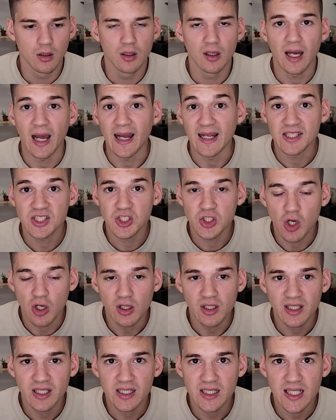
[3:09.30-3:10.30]
I
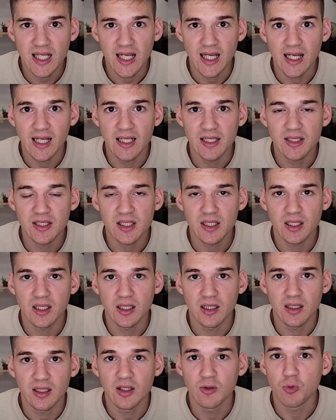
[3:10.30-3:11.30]
installed it and
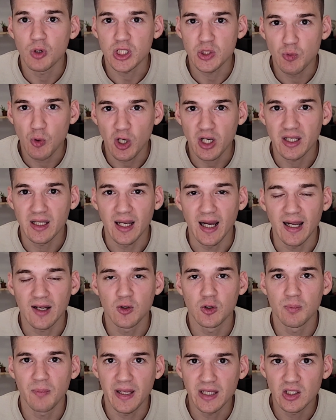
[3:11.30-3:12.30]
it was working. I
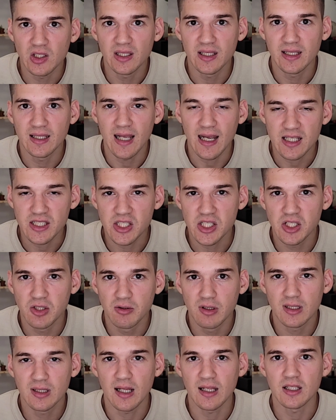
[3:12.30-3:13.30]
could manually execute
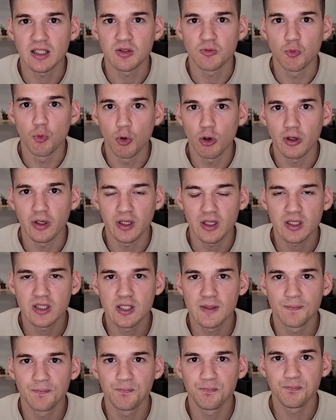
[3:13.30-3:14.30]
it and it worked.